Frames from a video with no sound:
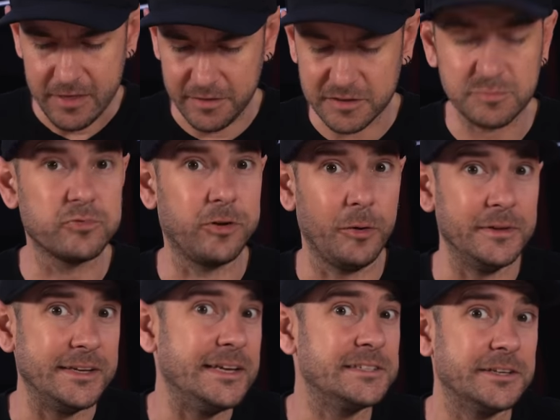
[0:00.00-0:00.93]
then this
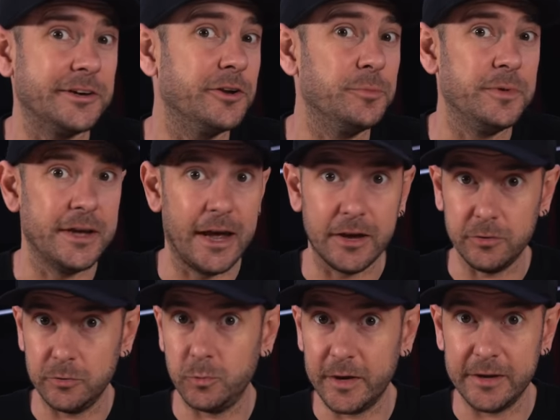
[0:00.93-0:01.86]
probably isn't gonna be a
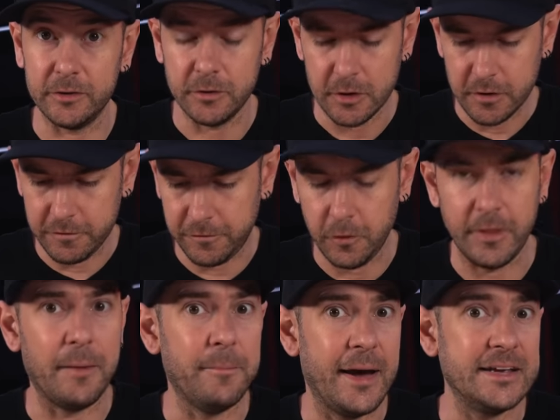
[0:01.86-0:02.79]
good wheel for
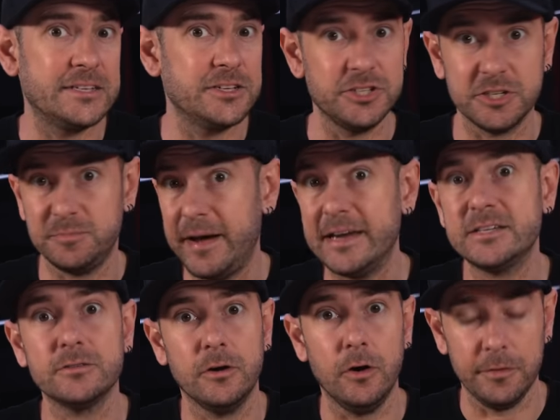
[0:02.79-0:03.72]
that base, just
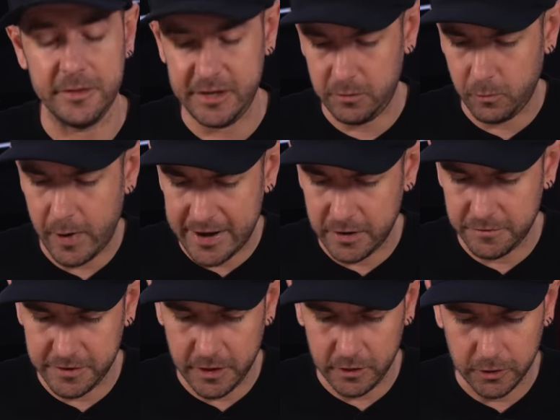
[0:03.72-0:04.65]
based on the weight
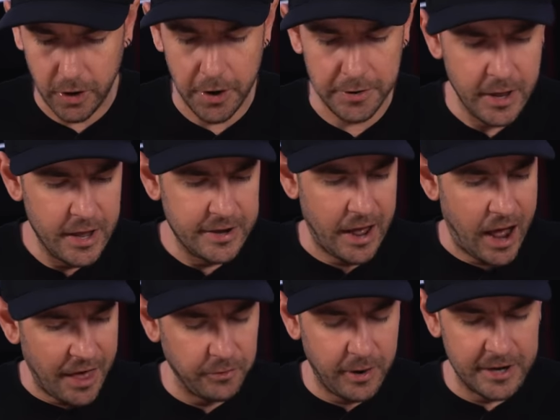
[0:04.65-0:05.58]
of it alone. Now,
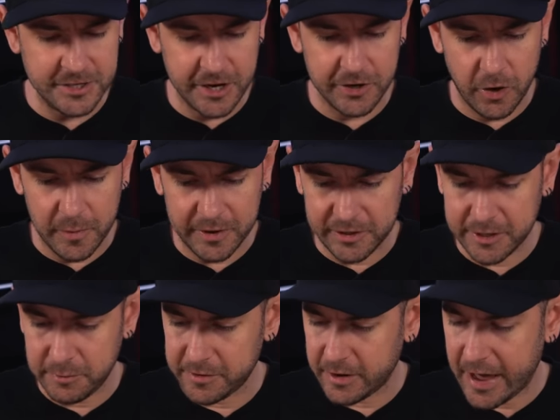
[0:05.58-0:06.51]
otherwise
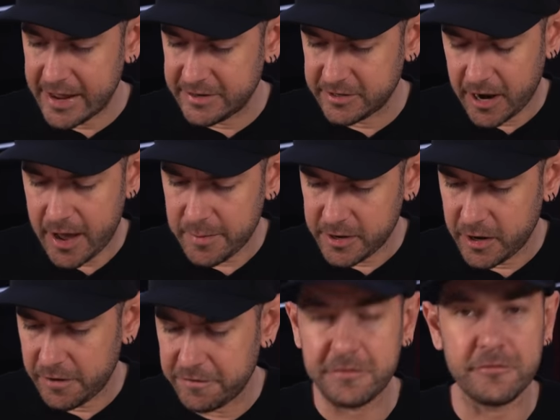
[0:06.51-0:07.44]
ergonomically, we've got a diameter of